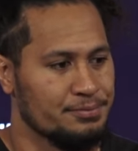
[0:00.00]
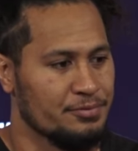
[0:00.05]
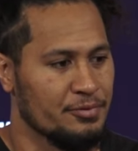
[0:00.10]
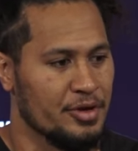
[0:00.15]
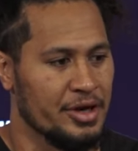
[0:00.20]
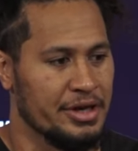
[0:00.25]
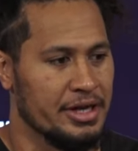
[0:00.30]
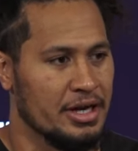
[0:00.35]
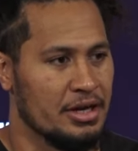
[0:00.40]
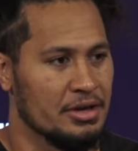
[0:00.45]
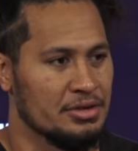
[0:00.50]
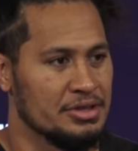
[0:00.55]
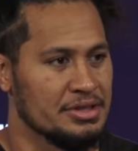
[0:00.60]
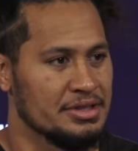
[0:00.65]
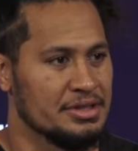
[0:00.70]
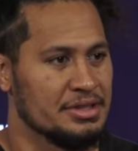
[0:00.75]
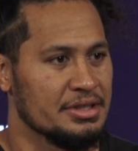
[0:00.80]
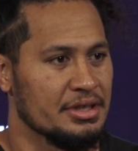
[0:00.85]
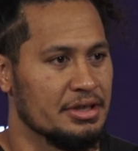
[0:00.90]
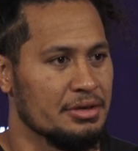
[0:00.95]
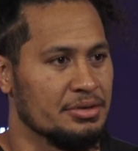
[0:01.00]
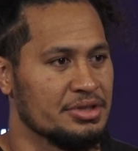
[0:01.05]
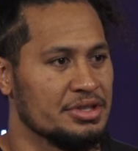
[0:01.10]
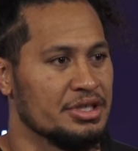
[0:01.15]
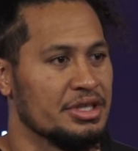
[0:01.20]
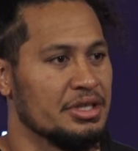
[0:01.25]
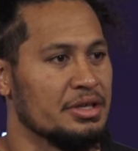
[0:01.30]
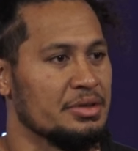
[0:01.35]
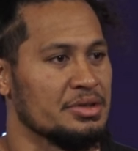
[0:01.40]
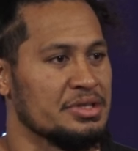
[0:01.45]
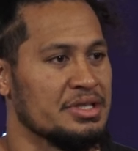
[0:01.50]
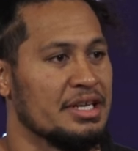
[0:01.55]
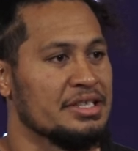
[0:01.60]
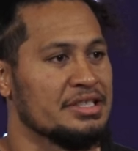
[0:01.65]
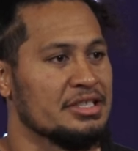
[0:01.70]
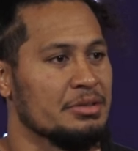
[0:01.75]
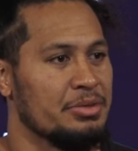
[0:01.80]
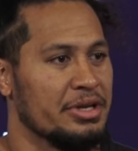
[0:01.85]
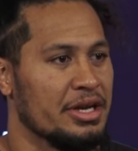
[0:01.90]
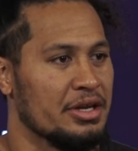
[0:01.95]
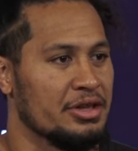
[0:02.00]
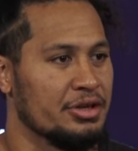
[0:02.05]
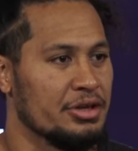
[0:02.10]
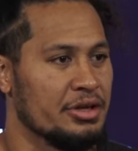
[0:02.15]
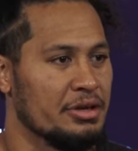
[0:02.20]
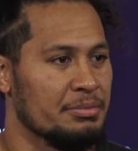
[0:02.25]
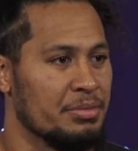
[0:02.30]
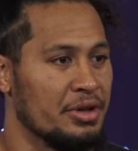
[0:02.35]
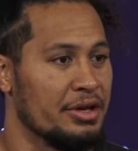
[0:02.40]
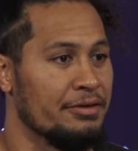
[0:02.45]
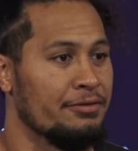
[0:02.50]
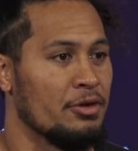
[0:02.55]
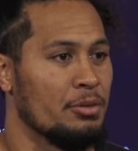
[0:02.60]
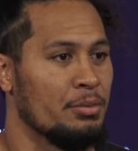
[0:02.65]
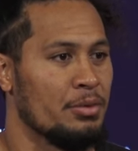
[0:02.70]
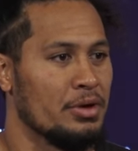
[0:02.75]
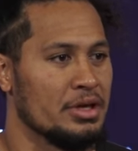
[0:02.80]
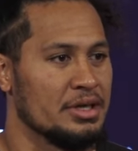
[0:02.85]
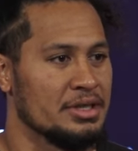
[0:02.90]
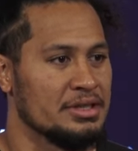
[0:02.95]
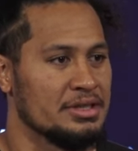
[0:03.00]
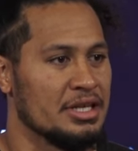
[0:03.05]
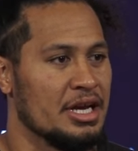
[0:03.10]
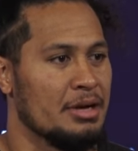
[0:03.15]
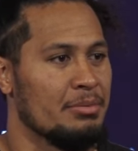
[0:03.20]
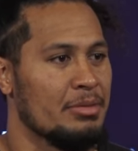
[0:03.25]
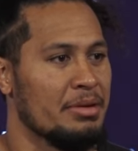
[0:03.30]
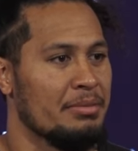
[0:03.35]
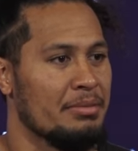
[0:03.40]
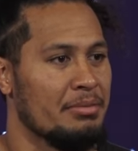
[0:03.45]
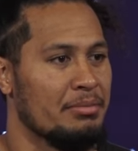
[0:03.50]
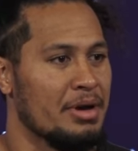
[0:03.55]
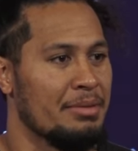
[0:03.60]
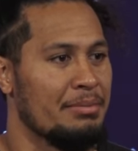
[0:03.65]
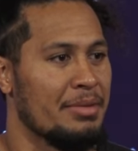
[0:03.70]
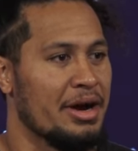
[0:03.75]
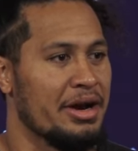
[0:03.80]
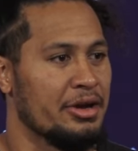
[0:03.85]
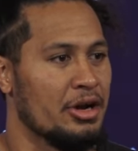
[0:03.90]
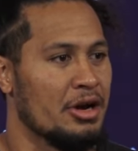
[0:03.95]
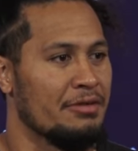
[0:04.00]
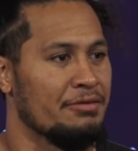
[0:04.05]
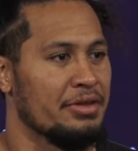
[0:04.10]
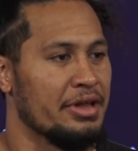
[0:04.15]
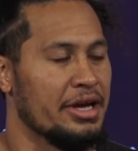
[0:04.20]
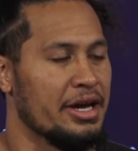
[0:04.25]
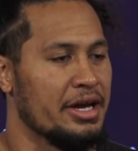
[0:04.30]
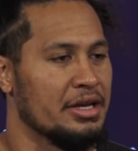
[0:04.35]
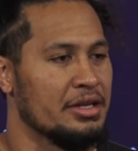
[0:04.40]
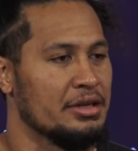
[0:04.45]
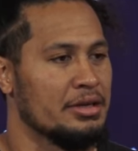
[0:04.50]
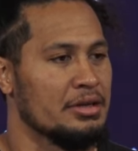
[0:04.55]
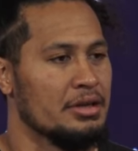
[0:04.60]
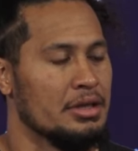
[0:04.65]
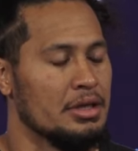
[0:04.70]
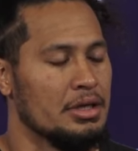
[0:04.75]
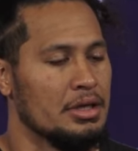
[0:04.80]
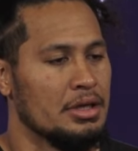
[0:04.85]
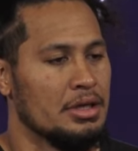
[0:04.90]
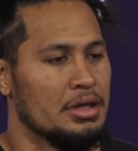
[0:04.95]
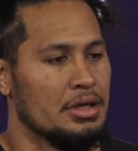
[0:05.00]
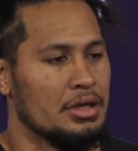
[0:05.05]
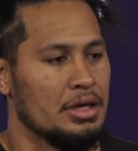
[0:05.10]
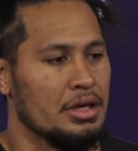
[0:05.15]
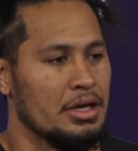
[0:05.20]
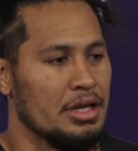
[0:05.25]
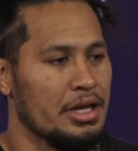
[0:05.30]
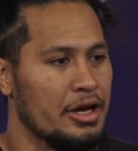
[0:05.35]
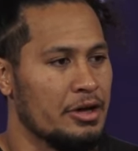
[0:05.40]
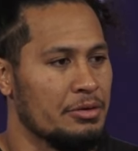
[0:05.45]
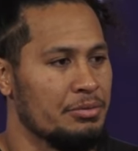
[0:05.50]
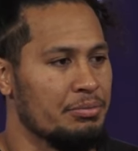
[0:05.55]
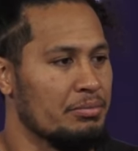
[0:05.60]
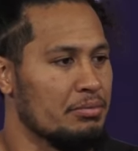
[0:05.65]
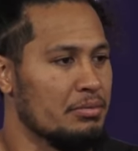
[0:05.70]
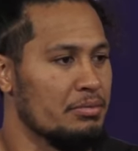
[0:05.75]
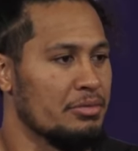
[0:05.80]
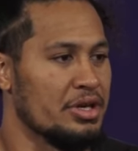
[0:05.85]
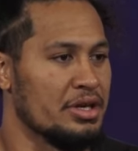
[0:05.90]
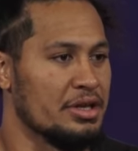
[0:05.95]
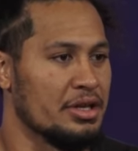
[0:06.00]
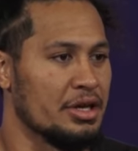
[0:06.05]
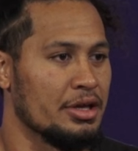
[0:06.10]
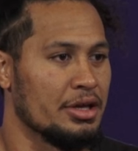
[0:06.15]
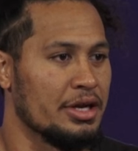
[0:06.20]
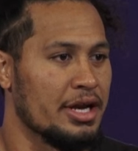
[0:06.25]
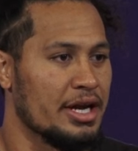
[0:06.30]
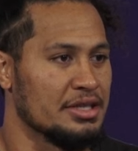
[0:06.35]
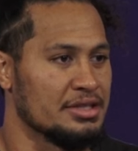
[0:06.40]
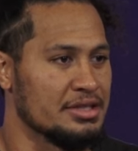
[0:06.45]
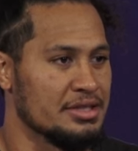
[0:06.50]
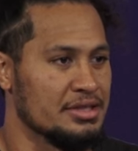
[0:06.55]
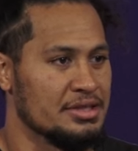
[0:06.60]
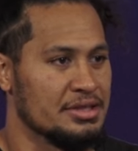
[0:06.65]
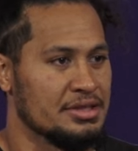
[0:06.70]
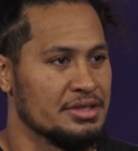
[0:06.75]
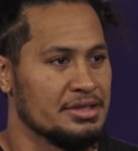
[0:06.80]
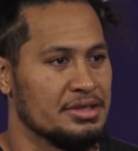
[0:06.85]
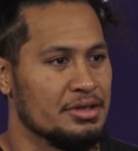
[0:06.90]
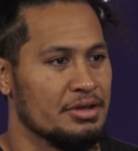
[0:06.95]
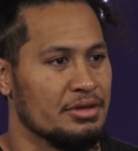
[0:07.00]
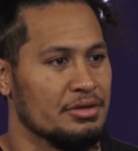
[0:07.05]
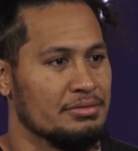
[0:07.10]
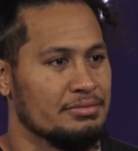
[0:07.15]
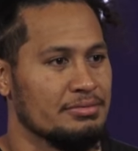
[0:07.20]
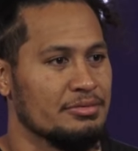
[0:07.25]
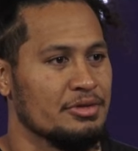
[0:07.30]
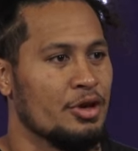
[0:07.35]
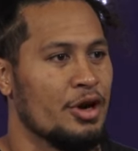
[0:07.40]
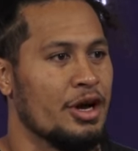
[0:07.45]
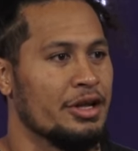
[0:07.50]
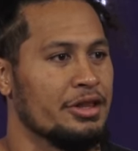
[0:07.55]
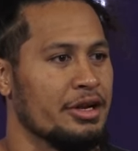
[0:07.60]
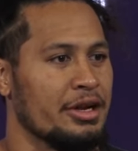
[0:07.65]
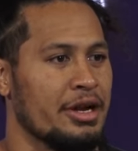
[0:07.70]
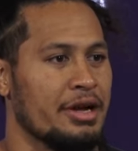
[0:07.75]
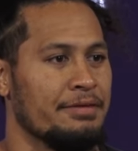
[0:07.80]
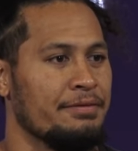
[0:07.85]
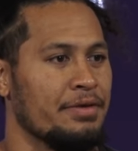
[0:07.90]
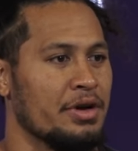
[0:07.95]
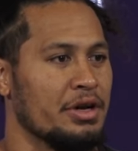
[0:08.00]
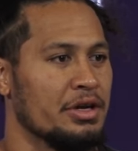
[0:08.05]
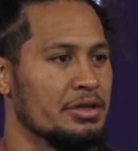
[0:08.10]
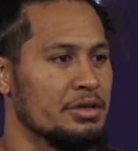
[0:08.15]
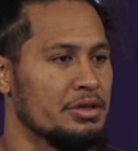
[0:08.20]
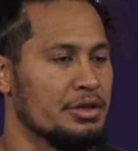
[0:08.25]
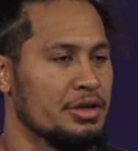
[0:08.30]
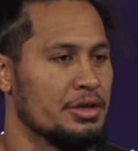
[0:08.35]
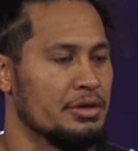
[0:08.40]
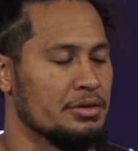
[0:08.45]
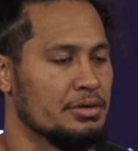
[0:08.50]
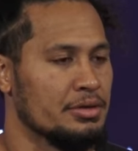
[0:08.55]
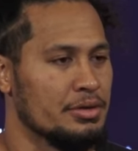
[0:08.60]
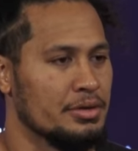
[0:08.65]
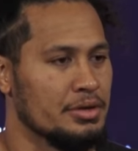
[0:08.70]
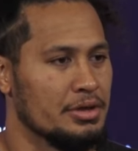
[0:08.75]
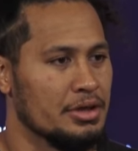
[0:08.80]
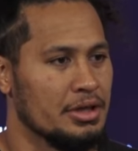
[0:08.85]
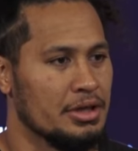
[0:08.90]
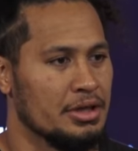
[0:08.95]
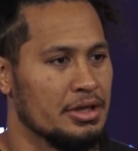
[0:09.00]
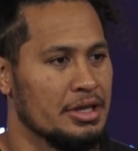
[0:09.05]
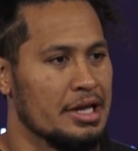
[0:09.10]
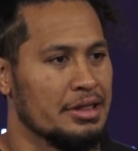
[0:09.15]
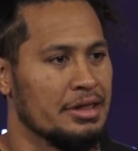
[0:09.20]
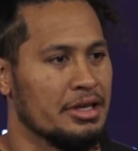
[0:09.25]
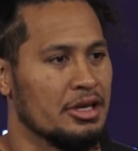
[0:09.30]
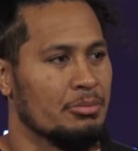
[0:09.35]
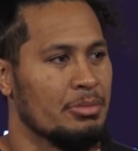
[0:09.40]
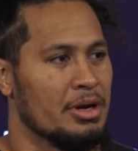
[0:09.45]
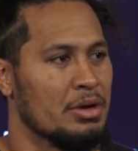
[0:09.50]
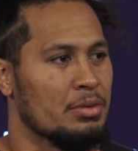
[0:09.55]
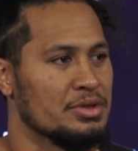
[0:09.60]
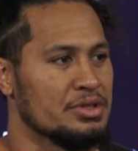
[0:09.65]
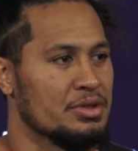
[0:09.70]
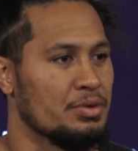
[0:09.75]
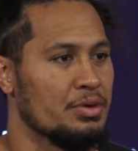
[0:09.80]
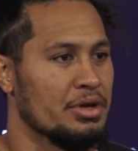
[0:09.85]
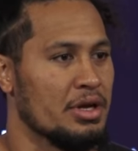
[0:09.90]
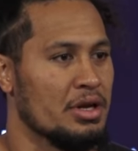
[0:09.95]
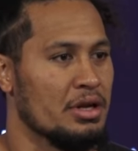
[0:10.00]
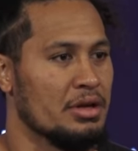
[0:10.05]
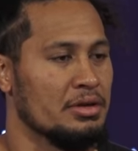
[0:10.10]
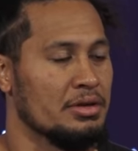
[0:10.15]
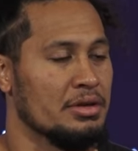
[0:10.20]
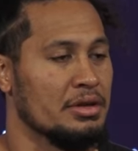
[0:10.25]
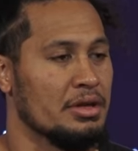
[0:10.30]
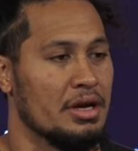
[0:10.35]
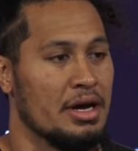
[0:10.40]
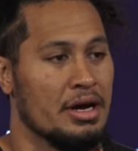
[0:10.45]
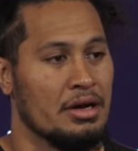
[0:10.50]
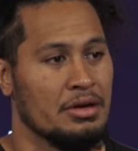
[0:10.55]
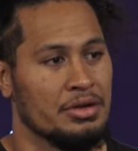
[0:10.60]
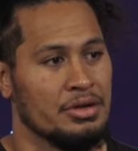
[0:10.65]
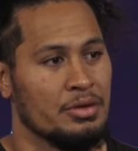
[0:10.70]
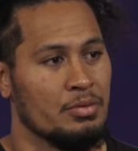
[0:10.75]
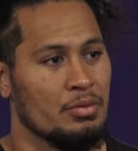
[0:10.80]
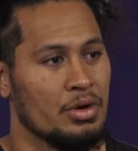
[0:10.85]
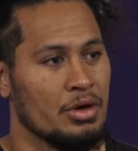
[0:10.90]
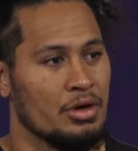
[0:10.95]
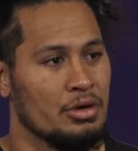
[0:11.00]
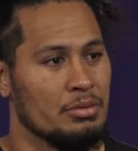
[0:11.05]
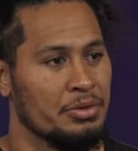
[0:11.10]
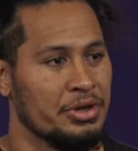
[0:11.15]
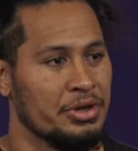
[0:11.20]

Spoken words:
right now, just it was nice to be out there and play football because it got my mind off of that and allowed me and the other guys to just go out there and have fun, you know, not think about what's going on out in the world,